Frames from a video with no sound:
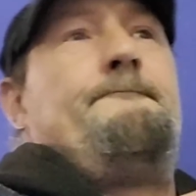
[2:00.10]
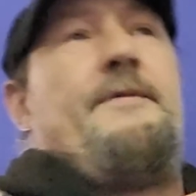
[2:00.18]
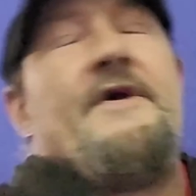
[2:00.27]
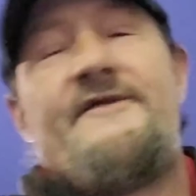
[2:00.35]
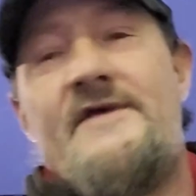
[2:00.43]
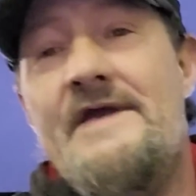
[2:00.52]

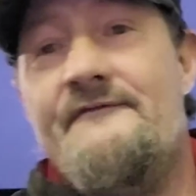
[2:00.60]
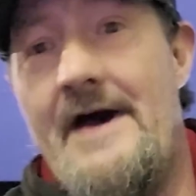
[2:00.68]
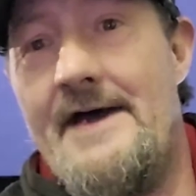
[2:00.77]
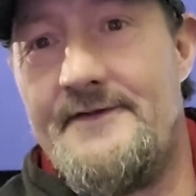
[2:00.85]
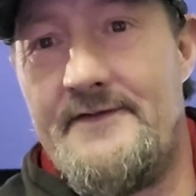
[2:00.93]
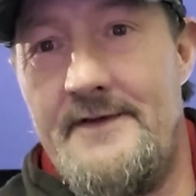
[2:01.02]
perceive
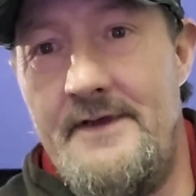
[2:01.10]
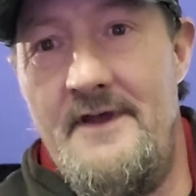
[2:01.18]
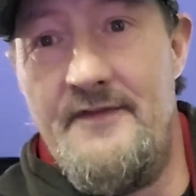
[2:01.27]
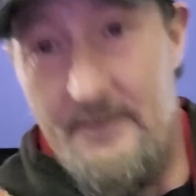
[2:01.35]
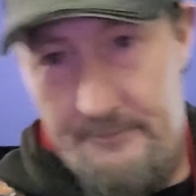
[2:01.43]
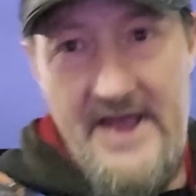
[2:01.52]
as
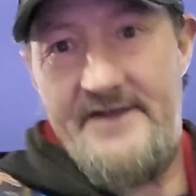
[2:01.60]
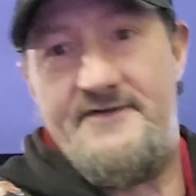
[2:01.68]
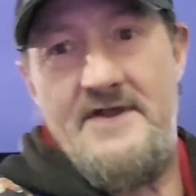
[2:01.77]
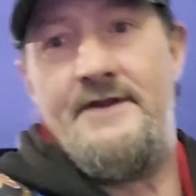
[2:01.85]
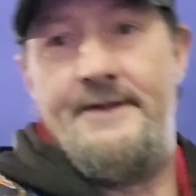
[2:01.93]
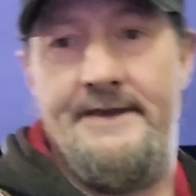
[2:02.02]
the
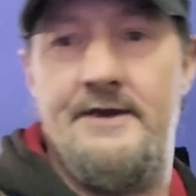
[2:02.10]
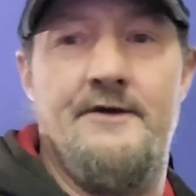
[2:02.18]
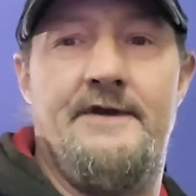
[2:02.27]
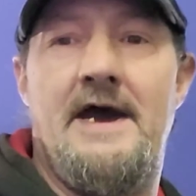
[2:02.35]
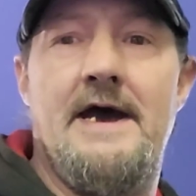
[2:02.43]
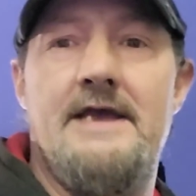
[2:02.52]
best in the
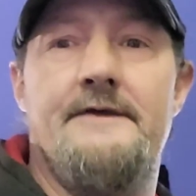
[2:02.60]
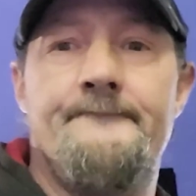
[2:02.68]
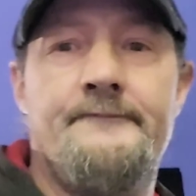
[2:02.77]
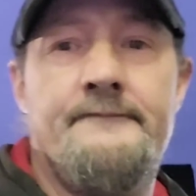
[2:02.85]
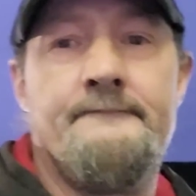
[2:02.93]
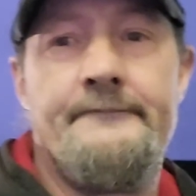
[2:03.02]
UK,
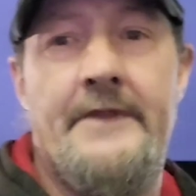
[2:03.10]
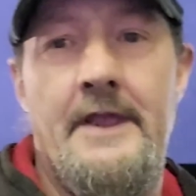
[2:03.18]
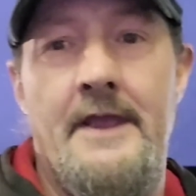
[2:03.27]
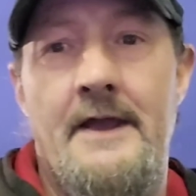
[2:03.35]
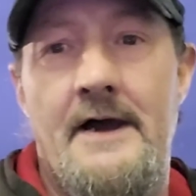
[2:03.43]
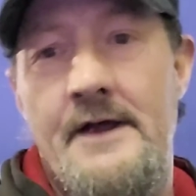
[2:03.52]

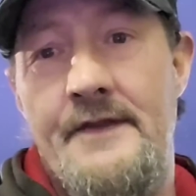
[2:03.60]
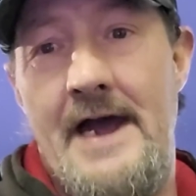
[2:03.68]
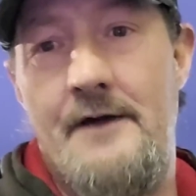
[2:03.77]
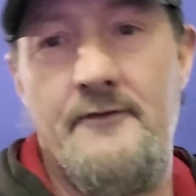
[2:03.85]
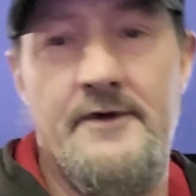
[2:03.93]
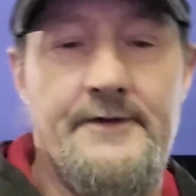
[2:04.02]
and
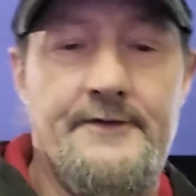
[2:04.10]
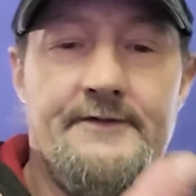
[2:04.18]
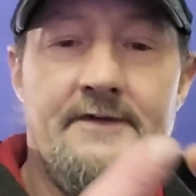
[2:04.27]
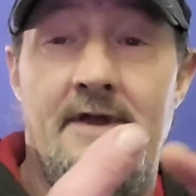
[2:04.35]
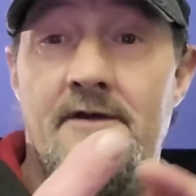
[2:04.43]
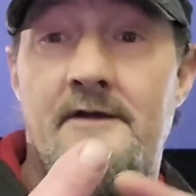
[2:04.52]
that was